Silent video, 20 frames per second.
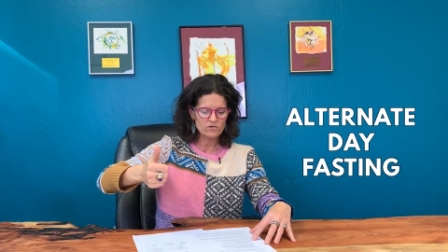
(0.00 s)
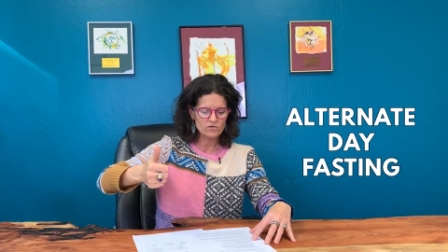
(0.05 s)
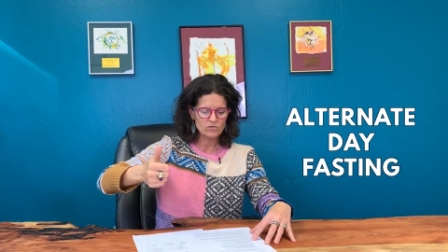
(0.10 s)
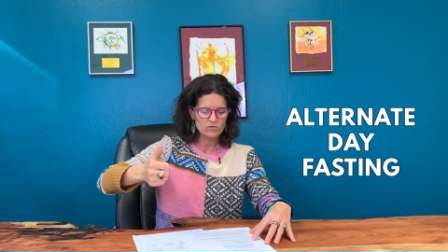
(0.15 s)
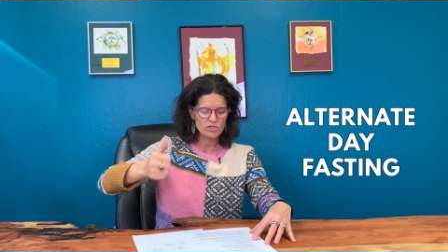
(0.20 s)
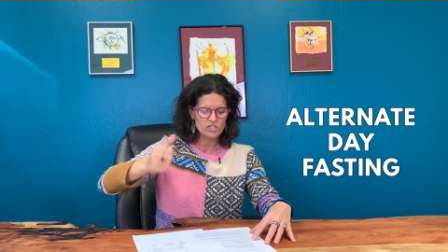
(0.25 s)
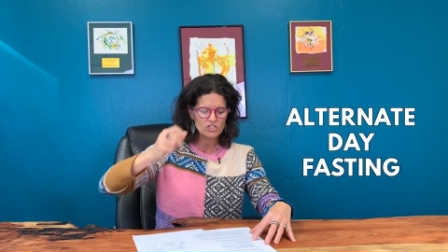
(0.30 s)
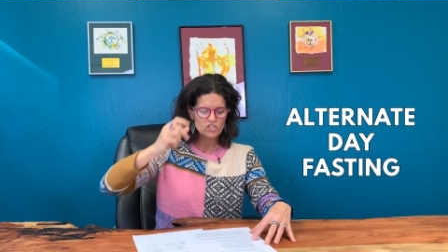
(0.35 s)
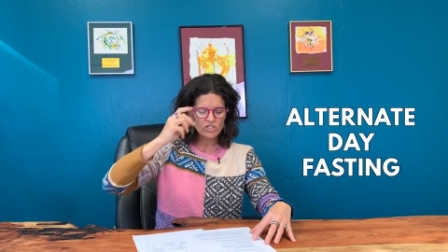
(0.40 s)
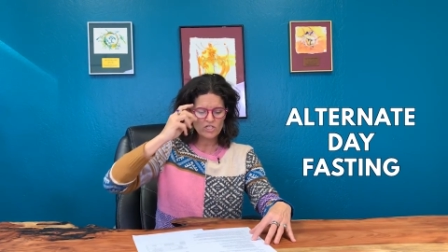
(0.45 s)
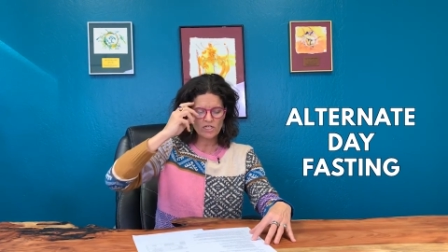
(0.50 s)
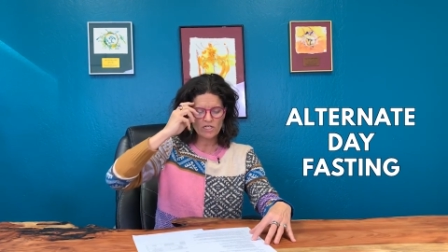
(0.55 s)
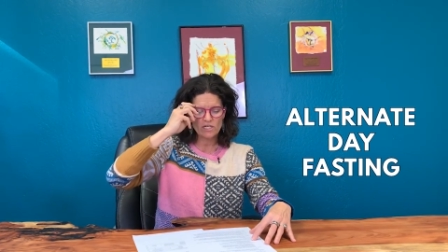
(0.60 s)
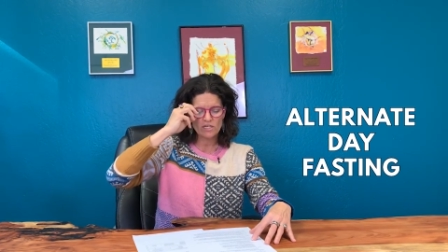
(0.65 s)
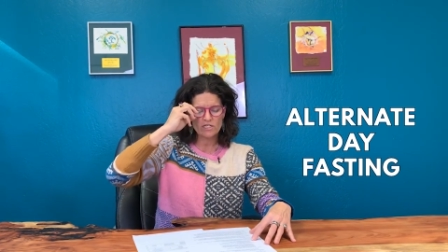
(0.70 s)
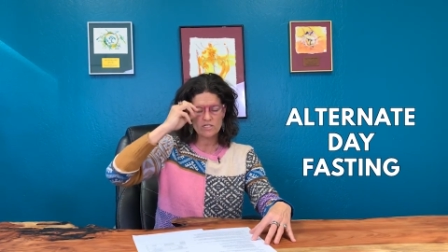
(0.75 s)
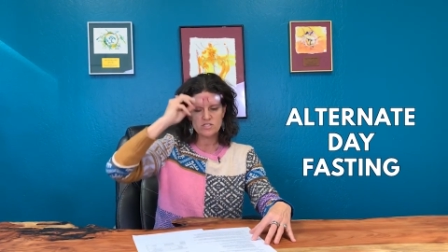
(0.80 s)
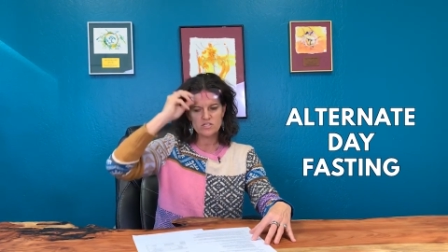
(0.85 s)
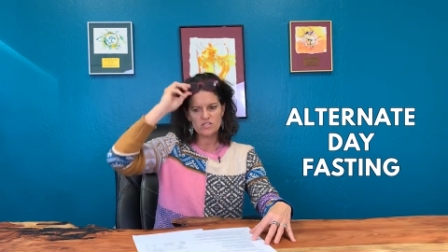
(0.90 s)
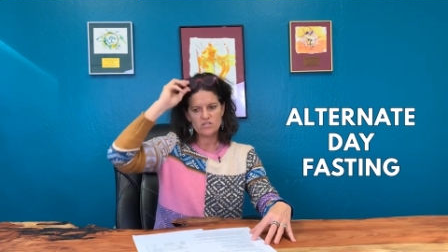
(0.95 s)
which
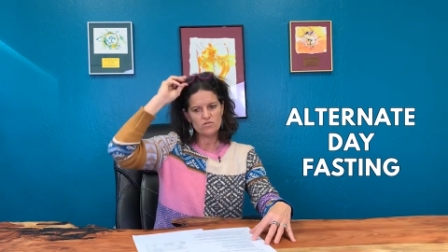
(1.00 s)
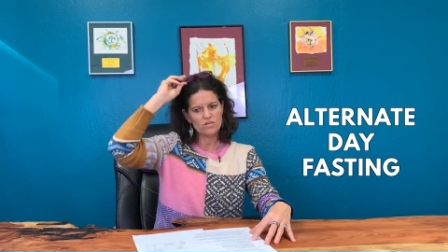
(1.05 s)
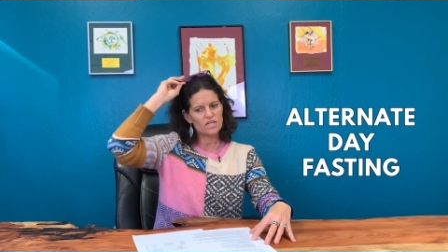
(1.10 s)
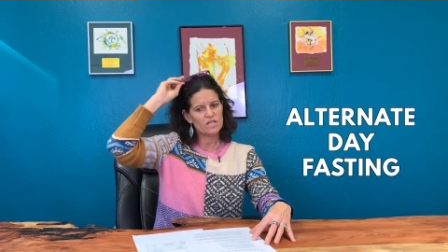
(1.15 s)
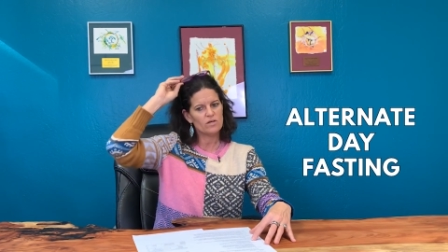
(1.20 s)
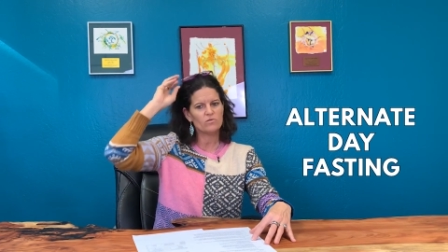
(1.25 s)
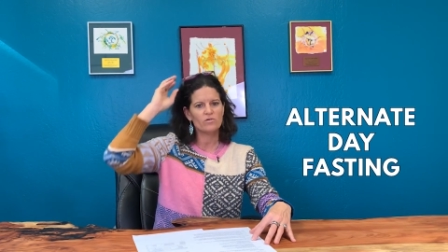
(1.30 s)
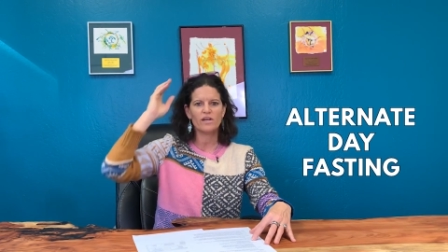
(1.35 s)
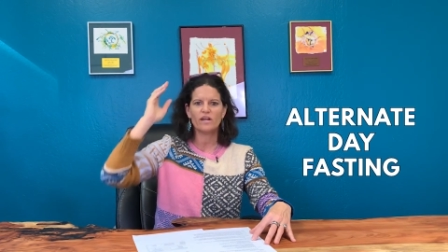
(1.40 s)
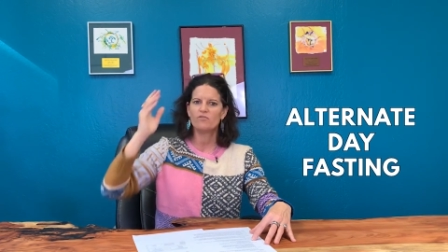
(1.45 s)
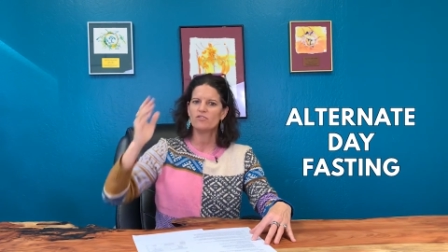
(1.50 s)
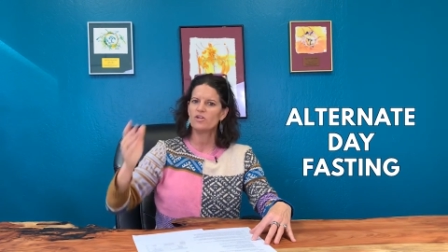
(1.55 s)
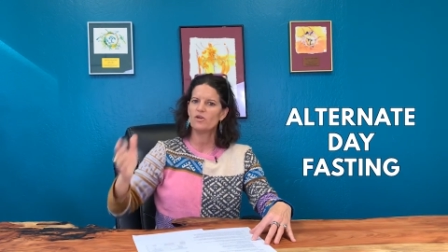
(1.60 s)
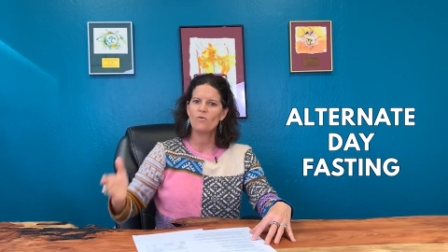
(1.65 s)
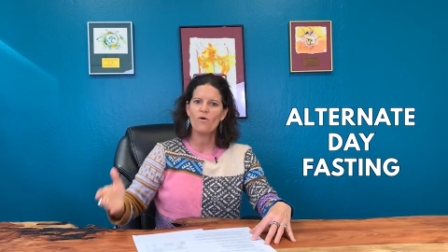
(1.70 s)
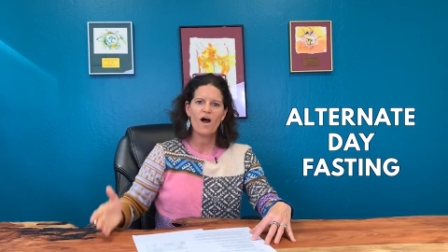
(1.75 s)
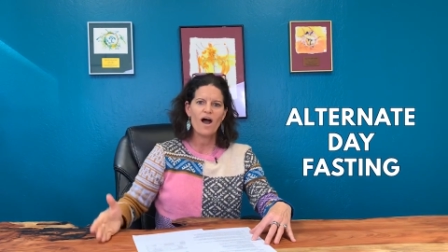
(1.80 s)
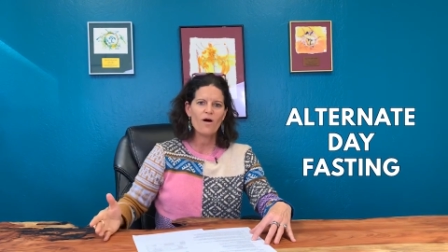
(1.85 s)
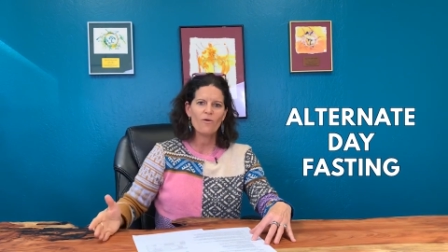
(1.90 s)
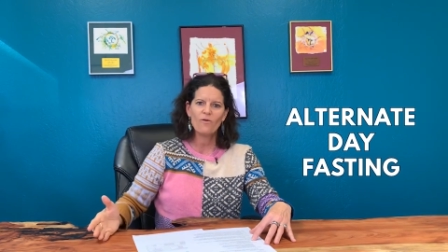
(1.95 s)
is you eat whatever you
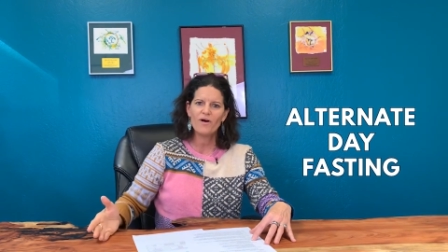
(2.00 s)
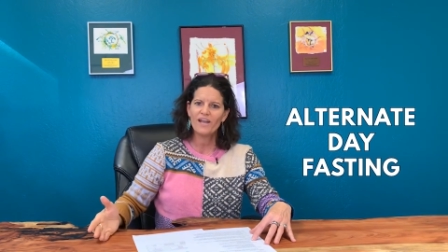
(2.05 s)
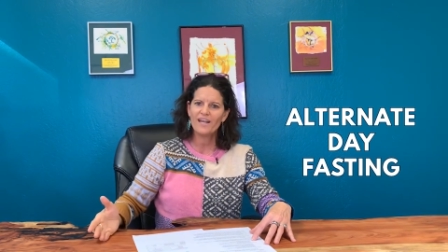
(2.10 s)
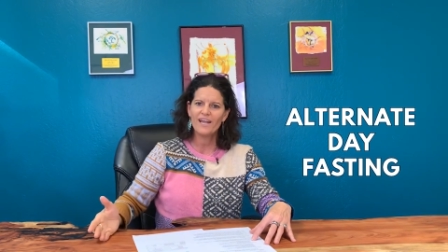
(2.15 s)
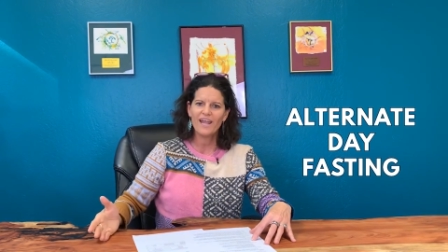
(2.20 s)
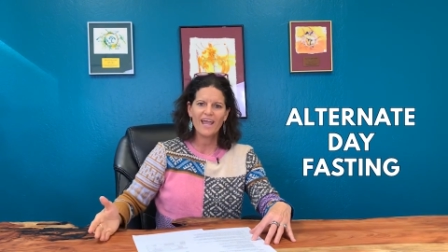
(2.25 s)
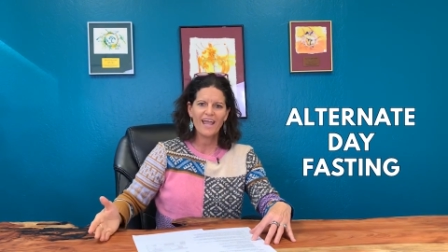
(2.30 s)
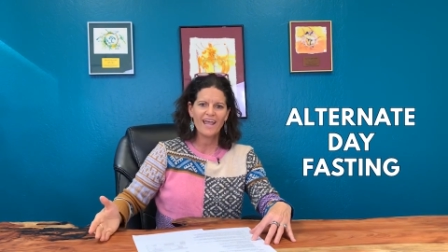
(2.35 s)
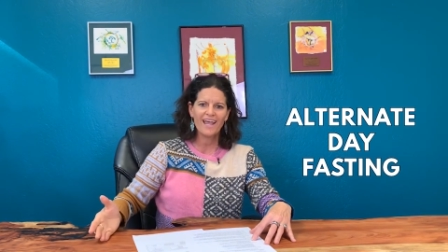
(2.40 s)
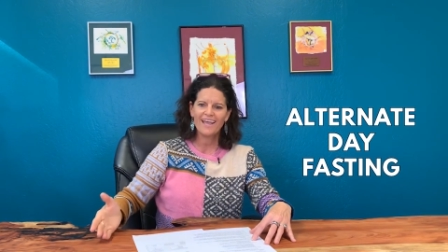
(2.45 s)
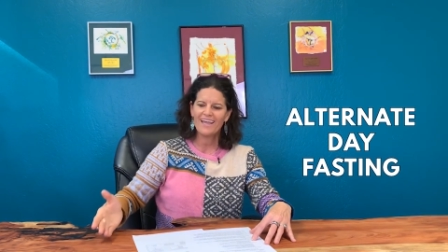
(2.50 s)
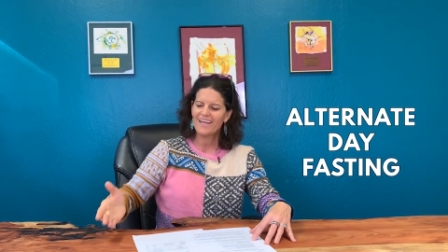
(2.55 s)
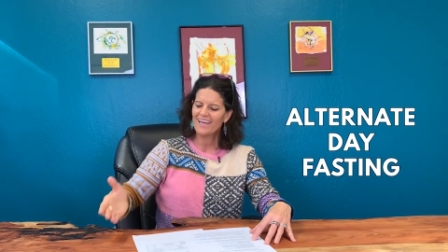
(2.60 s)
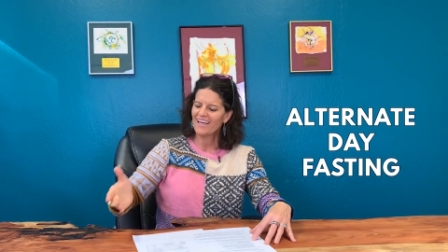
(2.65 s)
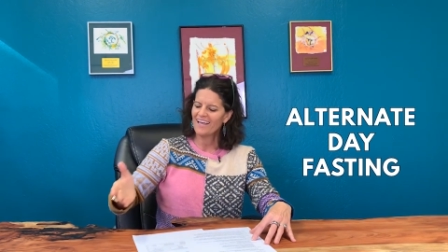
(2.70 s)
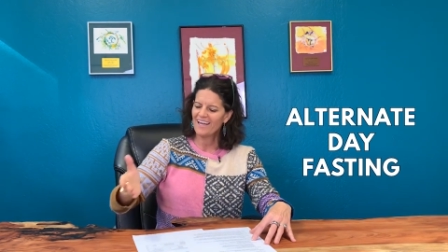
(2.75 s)
want one day,